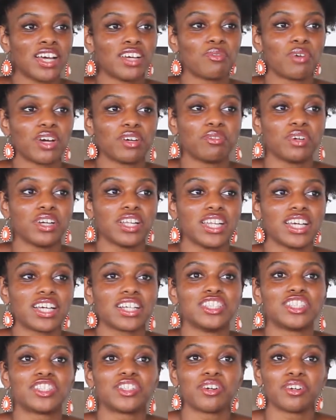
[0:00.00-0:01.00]
What really
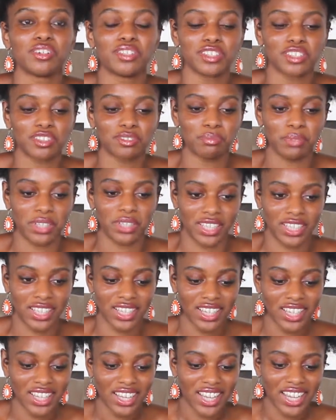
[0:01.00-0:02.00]
concerns
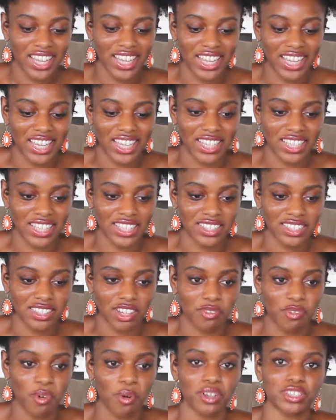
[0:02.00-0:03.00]
me is,
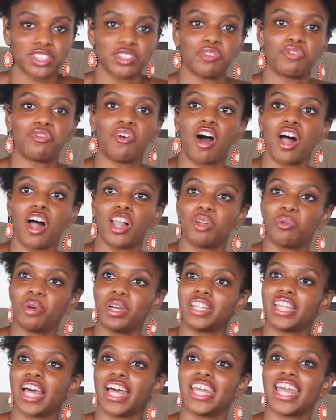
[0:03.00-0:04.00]
of course, the
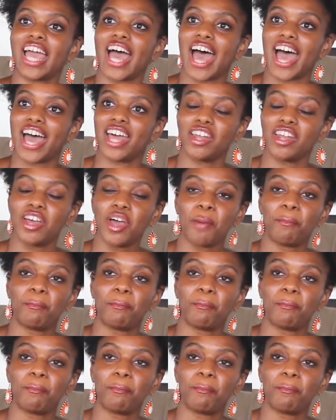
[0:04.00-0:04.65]
following that he had.